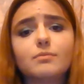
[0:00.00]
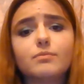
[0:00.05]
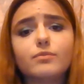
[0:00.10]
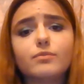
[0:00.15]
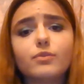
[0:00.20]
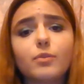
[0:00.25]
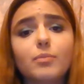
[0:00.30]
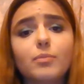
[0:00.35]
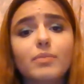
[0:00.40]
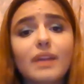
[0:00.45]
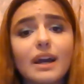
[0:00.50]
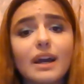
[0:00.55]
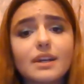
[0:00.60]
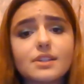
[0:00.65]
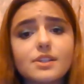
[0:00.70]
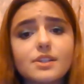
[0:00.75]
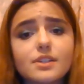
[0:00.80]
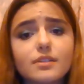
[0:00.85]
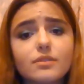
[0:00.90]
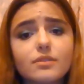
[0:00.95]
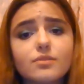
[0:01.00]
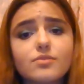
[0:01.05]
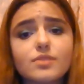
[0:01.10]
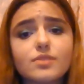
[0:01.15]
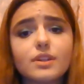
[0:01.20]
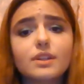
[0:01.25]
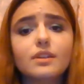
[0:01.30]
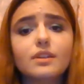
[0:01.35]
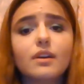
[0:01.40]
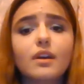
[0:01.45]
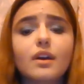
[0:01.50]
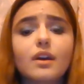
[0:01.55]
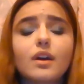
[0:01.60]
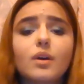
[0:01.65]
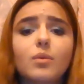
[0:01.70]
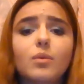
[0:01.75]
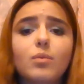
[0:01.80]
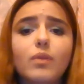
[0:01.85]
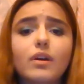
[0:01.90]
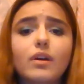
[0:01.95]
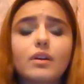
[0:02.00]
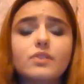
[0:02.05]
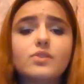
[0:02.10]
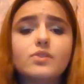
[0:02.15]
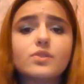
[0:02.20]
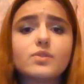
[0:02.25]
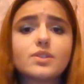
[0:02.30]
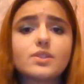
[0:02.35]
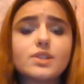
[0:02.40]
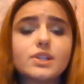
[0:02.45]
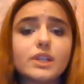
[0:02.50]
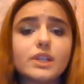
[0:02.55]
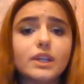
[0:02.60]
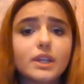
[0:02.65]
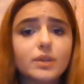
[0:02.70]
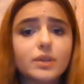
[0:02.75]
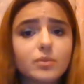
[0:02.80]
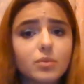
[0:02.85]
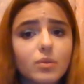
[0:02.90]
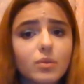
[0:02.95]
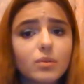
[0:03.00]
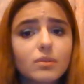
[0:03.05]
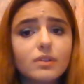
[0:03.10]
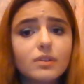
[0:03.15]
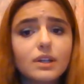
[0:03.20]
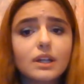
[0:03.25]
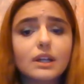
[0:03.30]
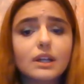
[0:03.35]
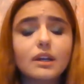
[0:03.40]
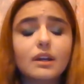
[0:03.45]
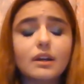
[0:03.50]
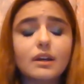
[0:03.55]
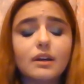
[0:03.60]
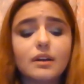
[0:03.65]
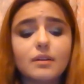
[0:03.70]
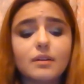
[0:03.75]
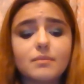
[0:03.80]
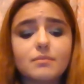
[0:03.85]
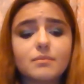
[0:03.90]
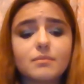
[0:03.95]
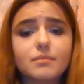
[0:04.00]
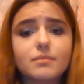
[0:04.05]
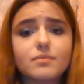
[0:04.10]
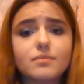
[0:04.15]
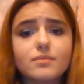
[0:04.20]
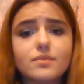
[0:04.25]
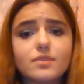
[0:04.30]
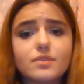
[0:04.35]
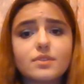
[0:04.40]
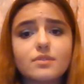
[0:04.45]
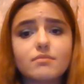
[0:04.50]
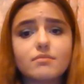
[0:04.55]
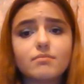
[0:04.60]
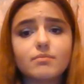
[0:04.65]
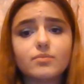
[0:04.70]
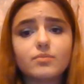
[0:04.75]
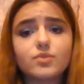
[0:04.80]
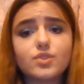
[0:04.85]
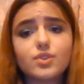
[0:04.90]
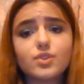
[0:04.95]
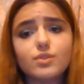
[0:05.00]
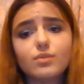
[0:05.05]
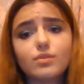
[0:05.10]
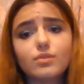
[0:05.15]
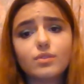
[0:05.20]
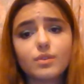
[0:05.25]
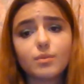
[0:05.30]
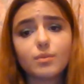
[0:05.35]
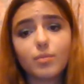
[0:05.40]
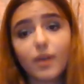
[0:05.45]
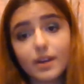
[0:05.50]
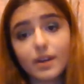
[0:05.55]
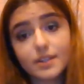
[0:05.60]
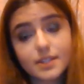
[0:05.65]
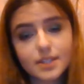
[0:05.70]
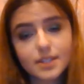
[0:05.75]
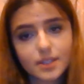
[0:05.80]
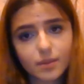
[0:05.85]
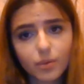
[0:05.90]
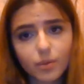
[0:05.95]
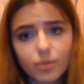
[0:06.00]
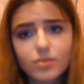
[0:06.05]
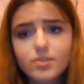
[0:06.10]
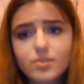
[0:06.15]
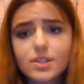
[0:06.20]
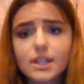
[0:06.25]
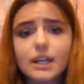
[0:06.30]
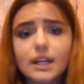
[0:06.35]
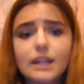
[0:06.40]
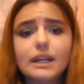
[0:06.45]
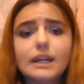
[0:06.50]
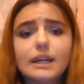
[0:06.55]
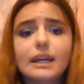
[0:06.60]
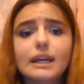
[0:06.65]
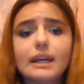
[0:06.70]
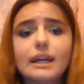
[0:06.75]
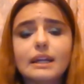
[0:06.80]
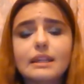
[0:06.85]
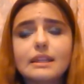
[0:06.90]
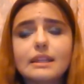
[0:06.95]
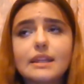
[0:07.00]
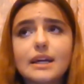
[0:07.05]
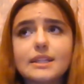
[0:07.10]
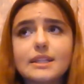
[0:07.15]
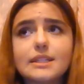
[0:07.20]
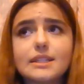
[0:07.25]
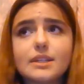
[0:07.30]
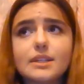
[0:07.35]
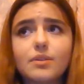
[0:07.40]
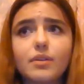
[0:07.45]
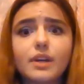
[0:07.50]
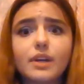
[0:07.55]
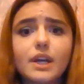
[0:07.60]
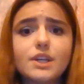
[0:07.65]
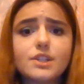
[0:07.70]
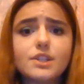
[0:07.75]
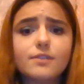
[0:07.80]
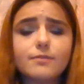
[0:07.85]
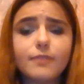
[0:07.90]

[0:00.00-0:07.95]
for black children were not equal to the white schools, and that segregation